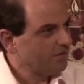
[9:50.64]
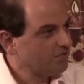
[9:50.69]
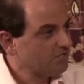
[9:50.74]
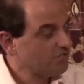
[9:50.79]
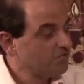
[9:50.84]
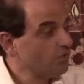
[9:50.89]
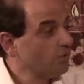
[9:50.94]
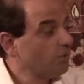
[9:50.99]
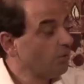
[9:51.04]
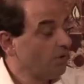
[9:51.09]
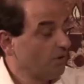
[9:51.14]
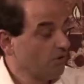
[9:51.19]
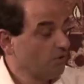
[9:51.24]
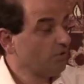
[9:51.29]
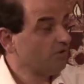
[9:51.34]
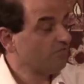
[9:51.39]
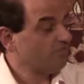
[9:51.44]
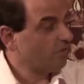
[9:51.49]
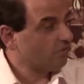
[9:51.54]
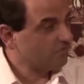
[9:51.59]
So
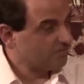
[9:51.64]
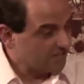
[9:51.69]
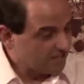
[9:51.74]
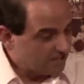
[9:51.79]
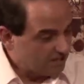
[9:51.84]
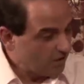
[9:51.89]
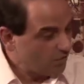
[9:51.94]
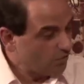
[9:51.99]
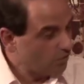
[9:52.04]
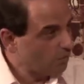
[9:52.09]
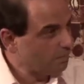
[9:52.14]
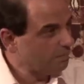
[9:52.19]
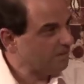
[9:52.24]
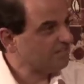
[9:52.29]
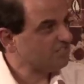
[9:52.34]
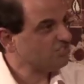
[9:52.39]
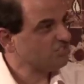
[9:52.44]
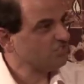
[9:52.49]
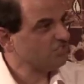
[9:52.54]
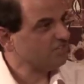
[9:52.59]
you're involved in local
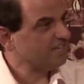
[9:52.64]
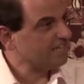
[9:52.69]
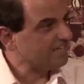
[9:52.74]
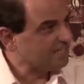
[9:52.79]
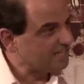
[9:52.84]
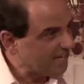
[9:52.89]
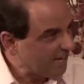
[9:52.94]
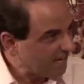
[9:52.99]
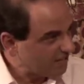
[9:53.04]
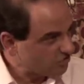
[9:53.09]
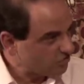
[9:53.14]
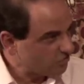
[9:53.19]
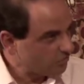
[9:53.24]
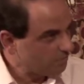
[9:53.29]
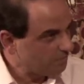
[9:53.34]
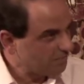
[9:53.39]
ministry, national